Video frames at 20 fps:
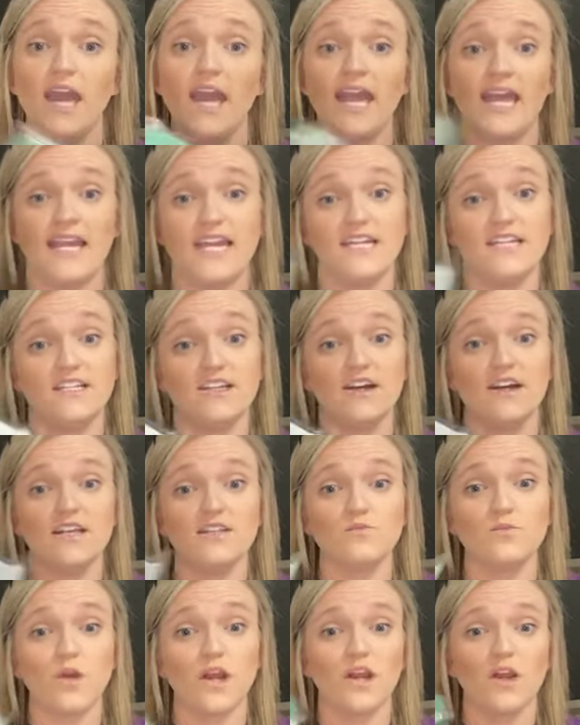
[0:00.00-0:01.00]
and it
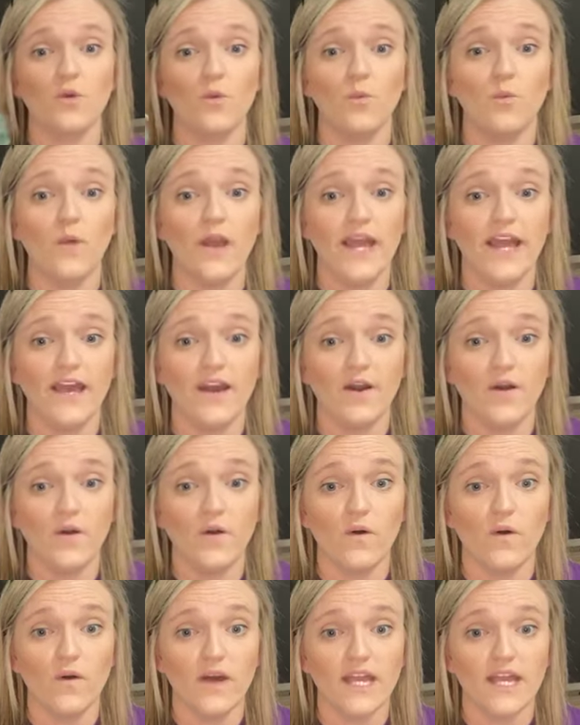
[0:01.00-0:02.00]
does work
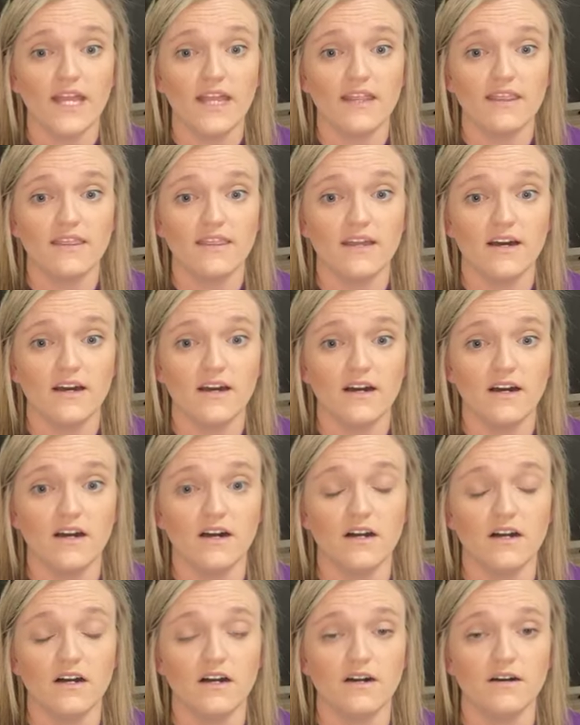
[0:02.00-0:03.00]
well in the,
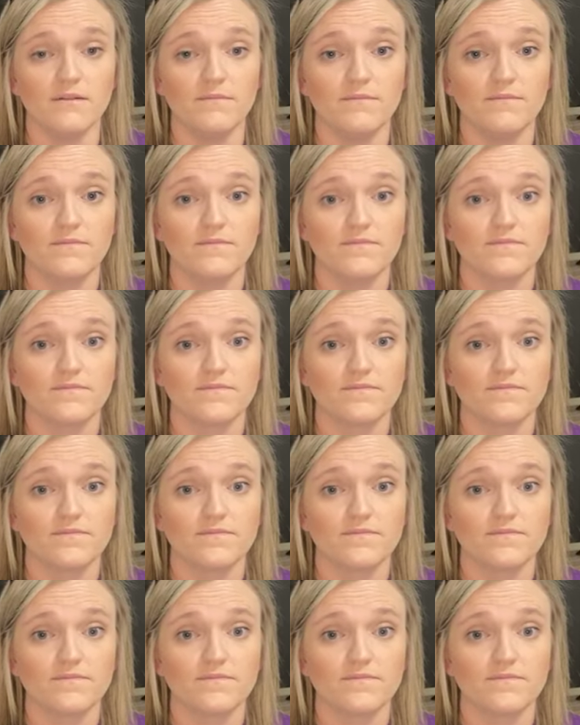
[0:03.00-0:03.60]
um,